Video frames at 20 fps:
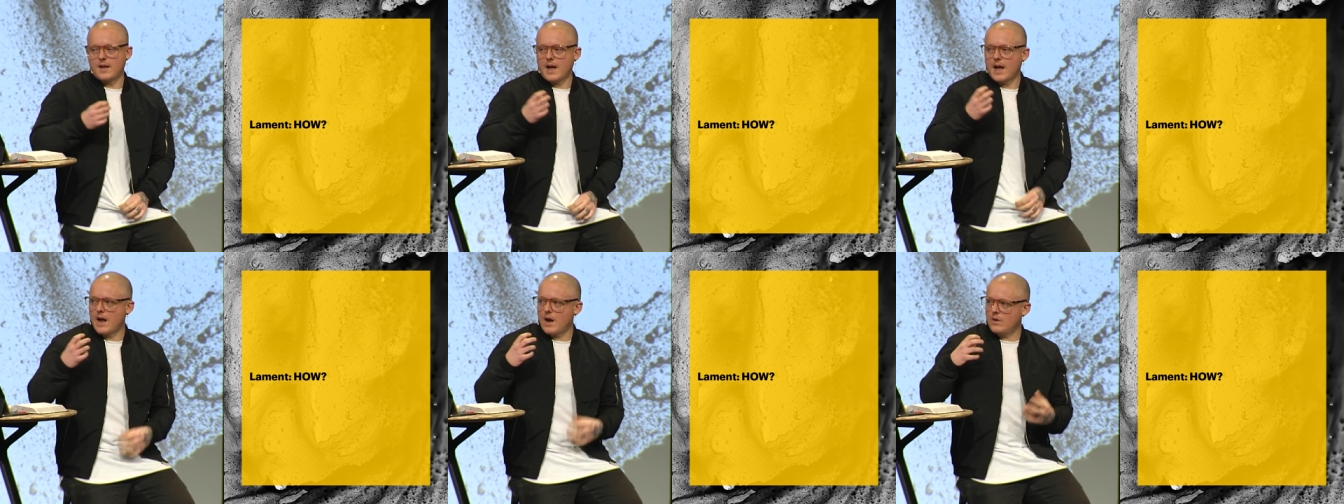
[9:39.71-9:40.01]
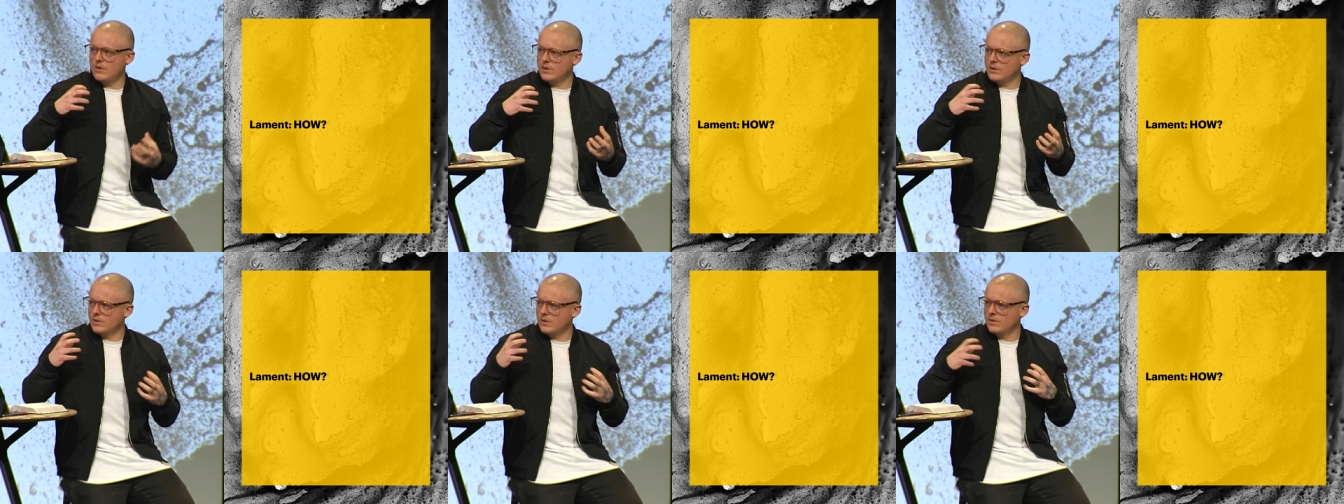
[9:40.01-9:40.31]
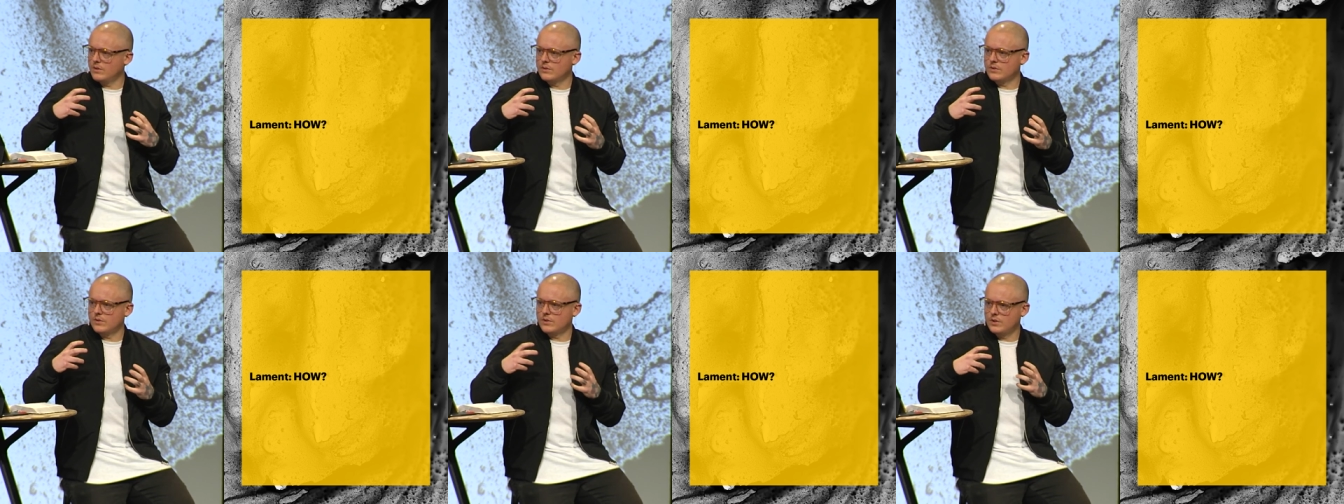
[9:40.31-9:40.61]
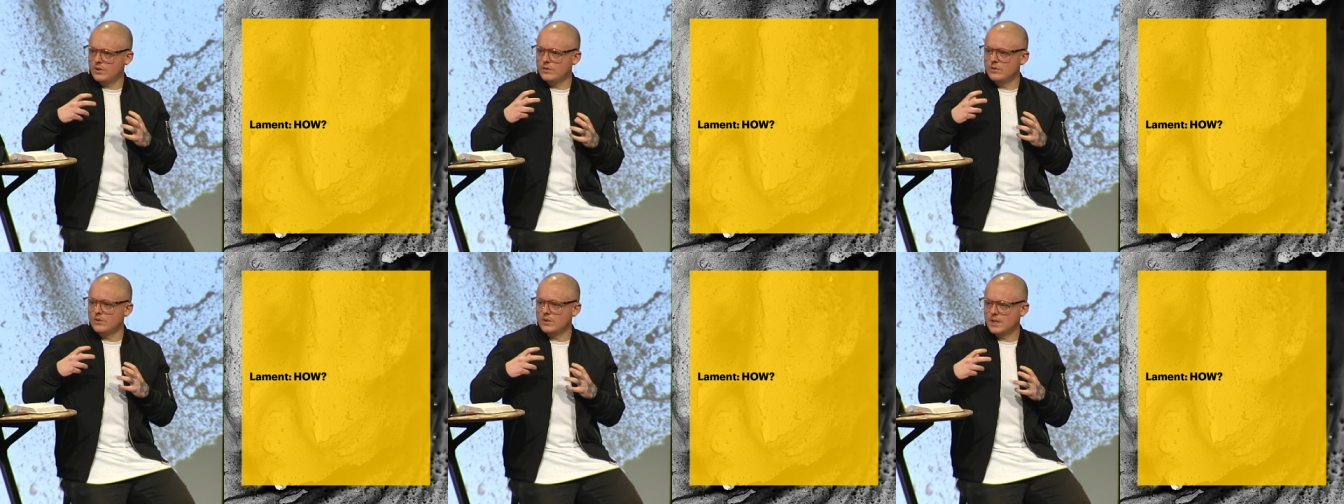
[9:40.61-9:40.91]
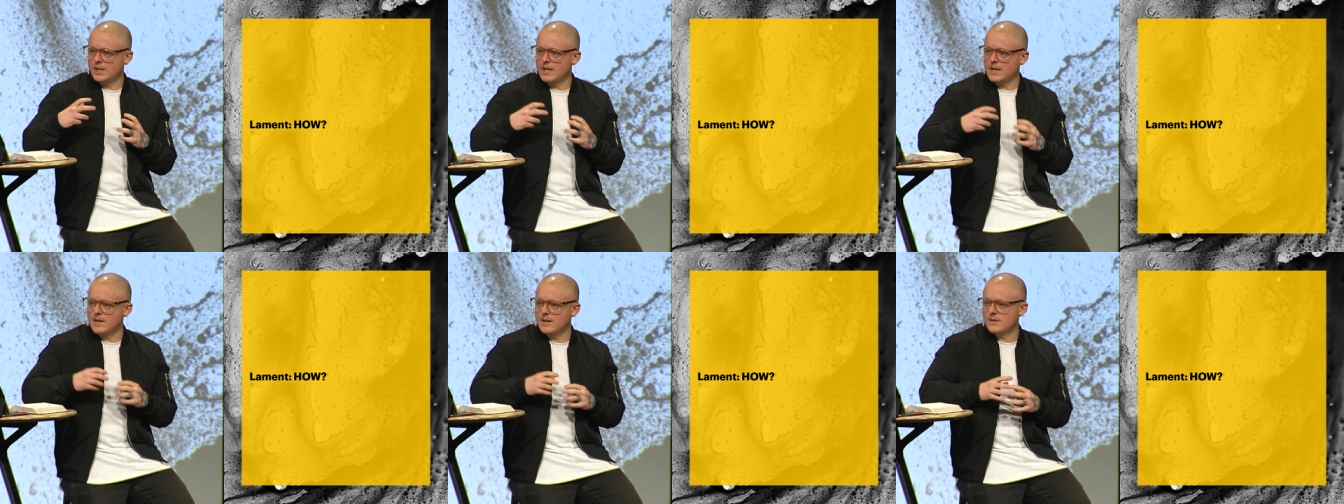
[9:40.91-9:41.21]
how do those two
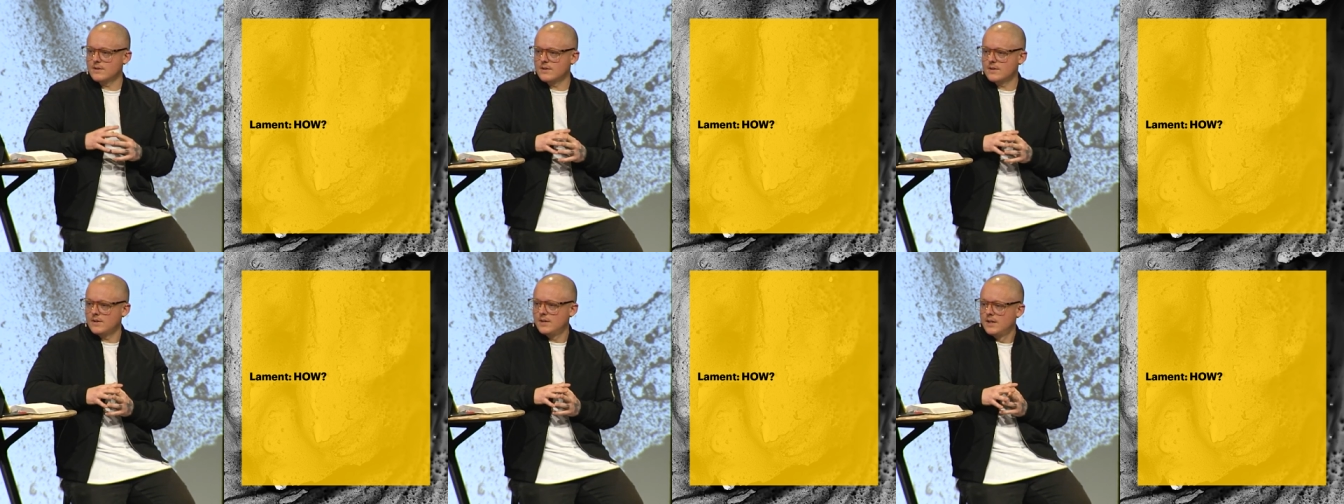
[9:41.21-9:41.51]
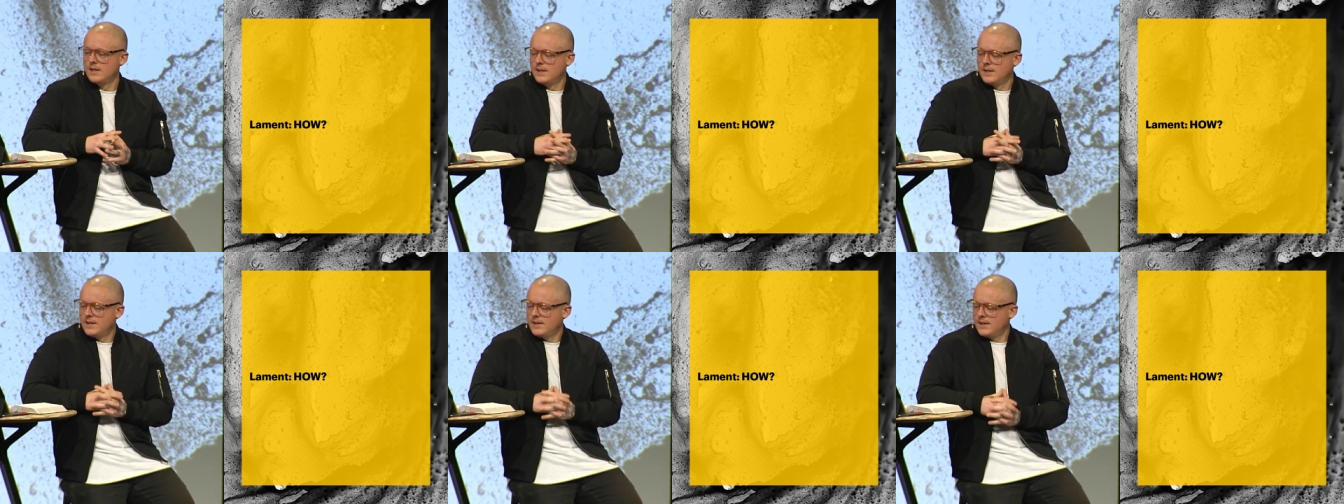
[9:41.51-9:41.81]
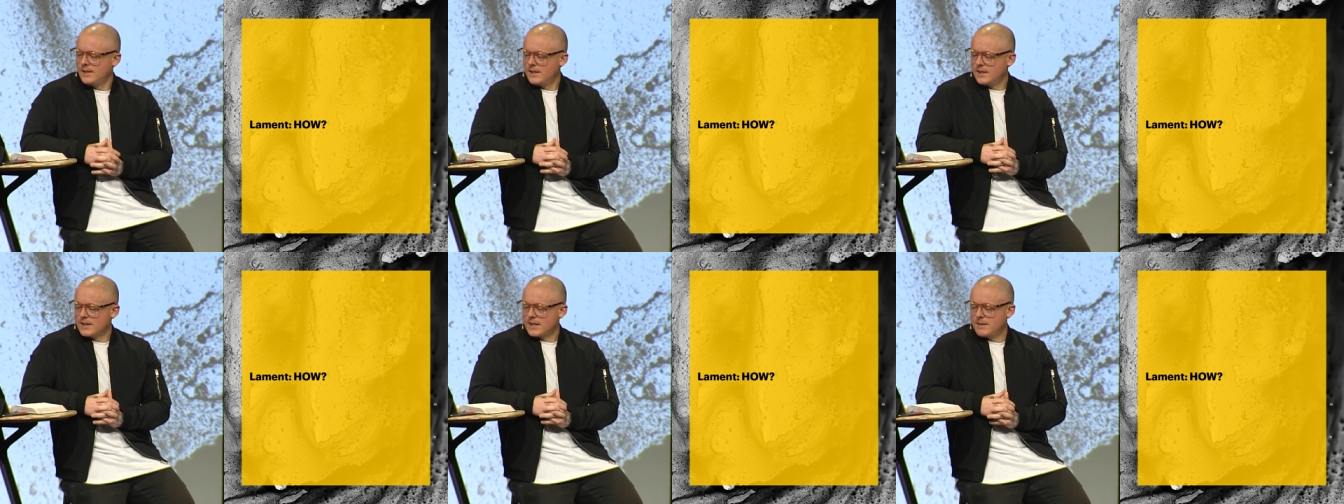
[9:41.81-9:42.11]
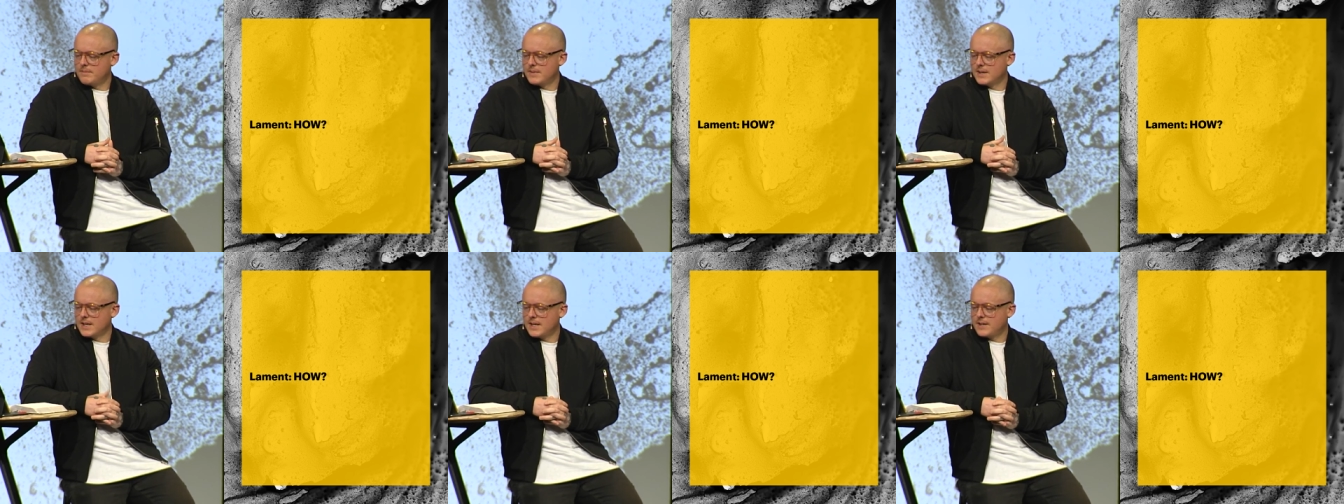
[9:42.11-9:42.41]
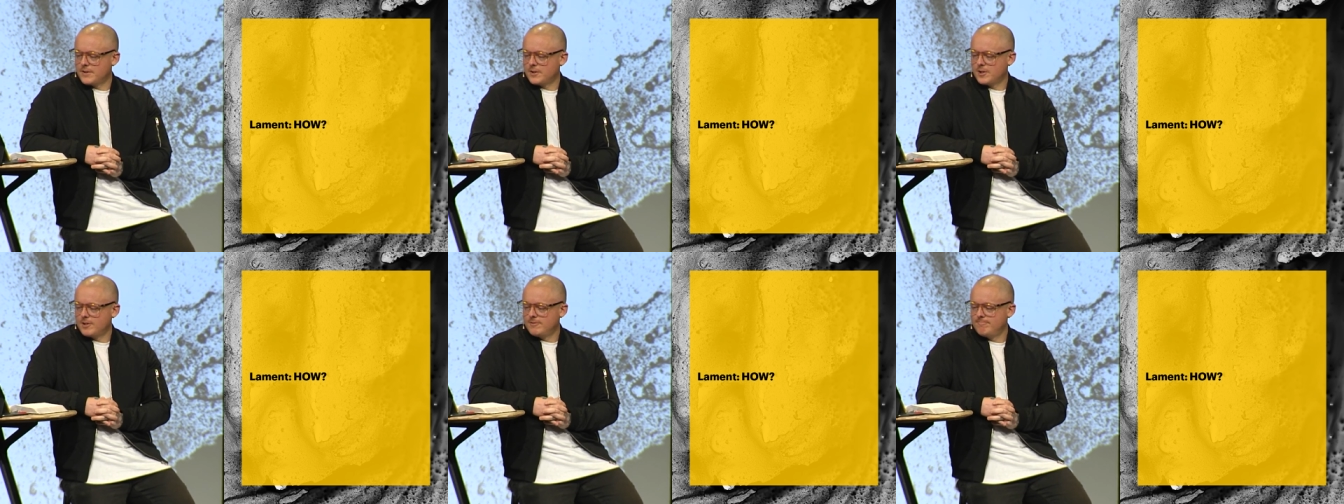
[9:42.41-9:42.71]
things come
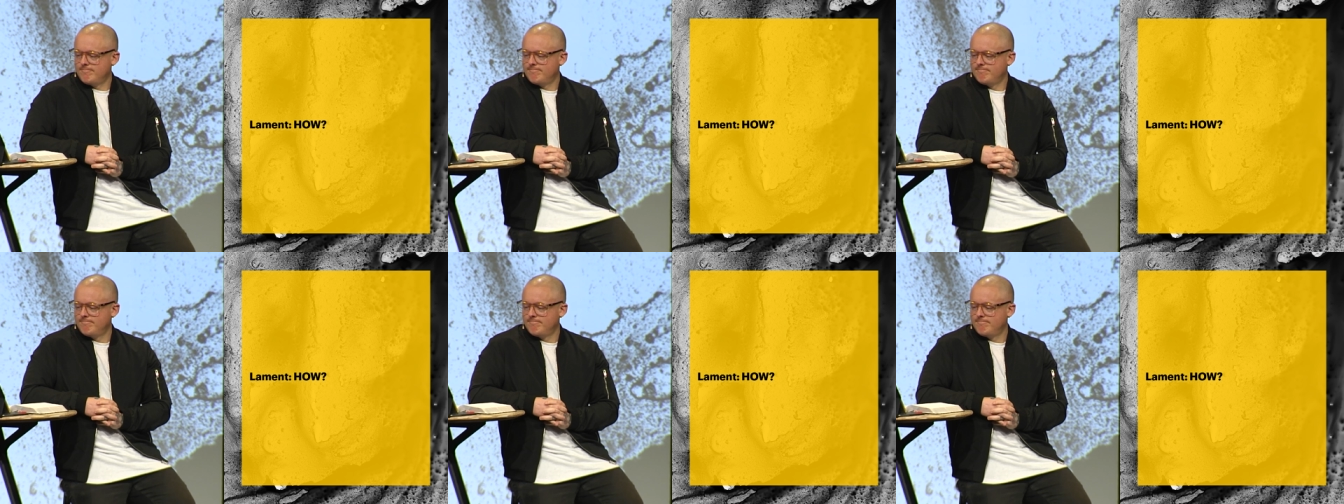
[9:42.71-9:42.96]
together?